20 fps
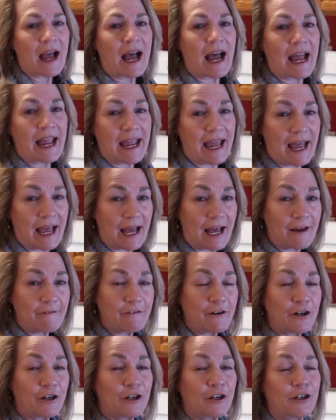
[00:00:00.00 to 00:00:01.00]
I
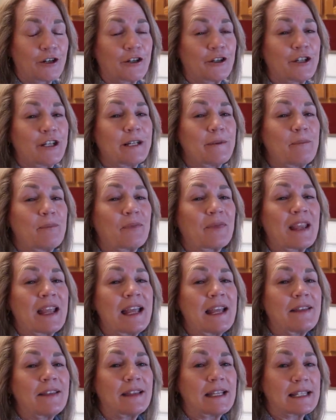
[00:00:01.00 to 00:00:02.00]
have heard
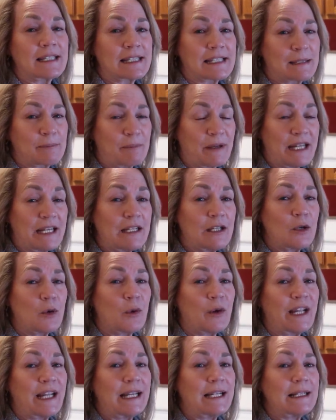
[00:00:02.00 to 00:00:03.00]
that Speed
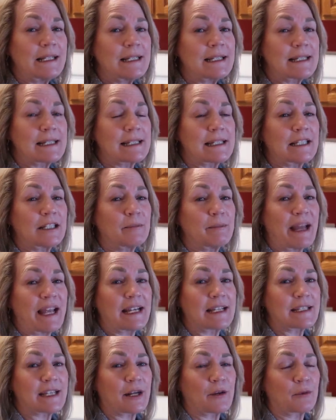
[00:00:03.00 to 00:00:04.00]
Queen still
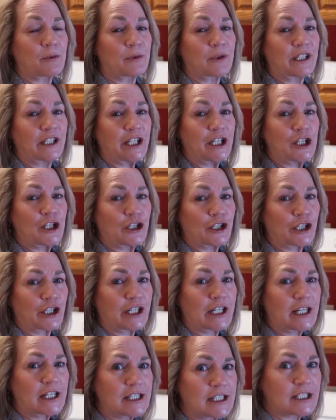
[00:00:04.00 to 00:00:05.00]
makes a really
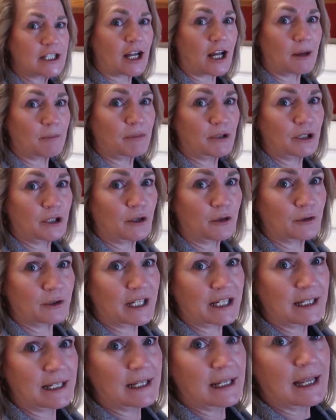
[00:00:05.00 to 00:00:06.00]
good top
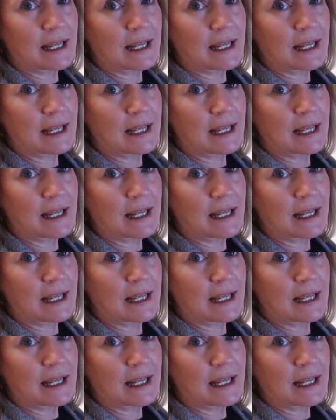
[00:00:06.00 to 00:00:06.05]
load